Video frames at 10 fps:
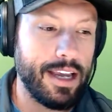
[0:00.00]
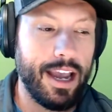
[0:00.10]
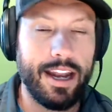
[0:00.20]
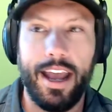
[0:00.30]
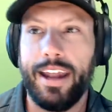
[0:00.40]

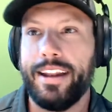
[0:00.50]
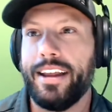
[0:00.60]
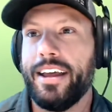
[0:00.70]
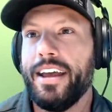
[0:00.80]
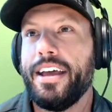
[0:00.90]
And
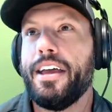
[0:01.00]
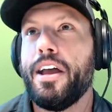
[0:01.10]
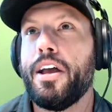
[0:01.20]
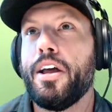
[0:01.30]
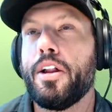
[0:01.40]

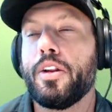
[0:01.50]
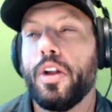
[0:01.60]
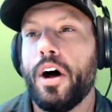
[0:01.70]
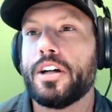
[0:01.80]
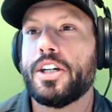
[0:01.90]

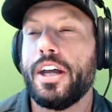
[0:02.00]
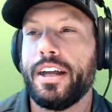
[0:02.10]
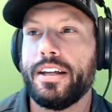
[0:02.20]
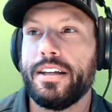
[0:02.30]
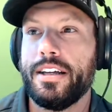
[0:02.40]

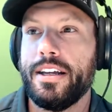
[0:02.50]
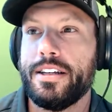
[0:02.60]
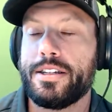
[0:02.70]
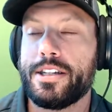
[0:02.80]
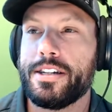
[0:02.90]
launching
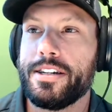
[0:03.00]
is